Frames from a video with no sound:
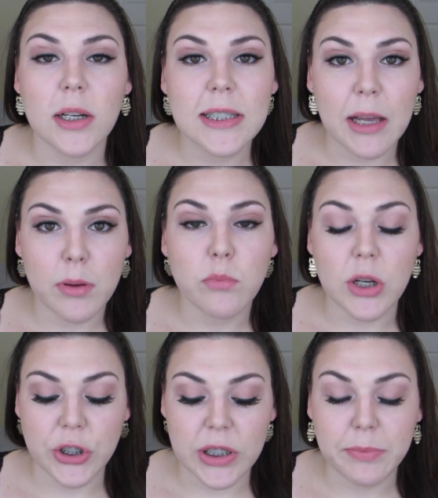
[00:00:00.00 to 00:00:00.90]
Sigma
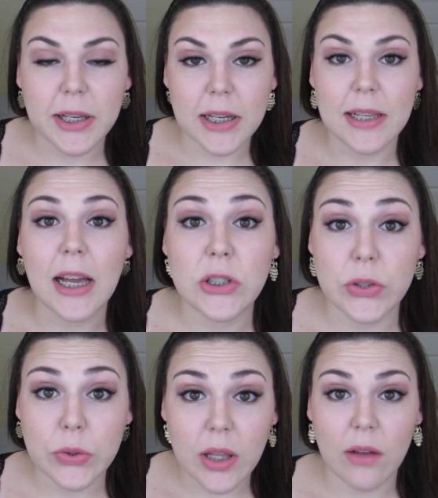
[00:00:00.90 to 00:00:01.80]
brushes because I
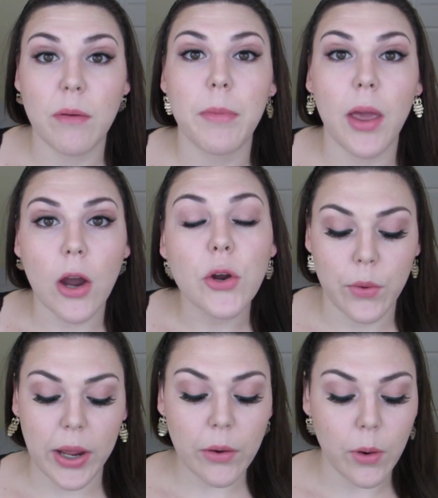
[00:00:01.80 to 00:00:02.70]
do love them. They are
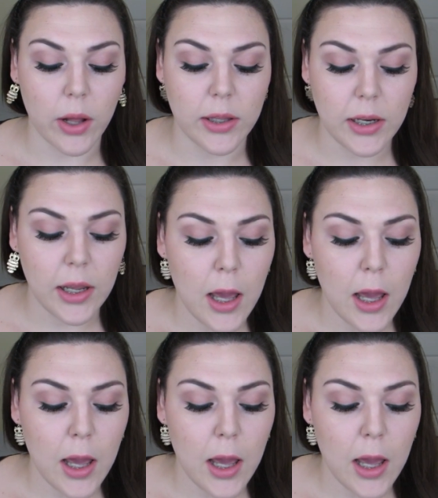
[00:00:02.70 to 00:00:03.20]
great quality.